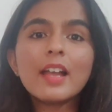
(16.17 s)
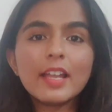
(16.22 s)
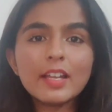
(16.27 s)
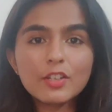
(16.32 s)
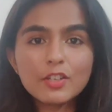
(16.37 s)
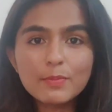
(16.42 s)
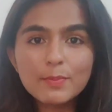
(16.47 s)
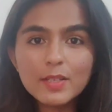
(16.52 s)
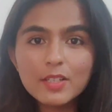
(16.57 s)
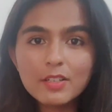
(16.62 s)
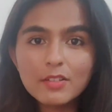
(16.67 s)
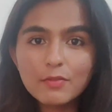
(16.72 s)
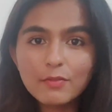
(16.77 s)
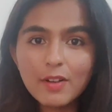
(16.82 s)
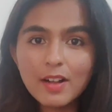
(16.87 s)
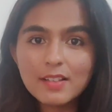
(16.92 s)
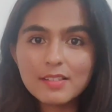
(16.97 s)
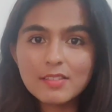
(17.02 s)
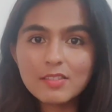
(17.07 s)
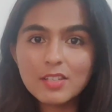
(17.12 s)
intermittent
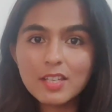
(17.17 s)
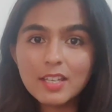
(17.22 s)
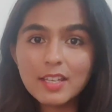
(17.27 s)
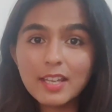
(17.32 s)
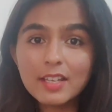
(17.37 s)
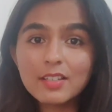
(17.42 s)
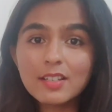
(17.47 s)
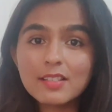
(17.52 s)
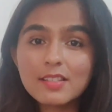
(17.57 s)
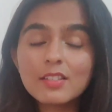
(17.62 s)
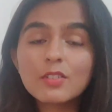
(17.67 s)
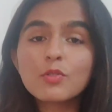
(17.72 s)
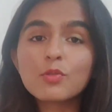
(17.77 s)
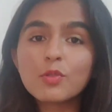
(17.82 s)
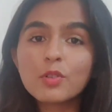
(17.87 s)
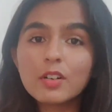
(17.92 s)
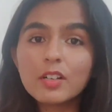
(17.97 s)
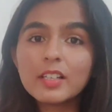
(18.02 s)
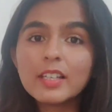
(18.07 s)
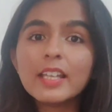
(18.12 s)
fasting and does it
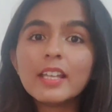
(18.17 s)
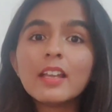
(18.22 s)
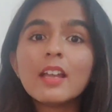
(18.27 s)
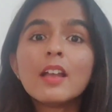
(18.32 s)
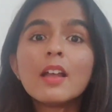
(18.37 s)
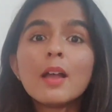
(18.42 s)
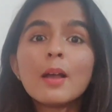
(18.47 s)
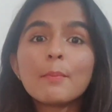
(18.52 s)
really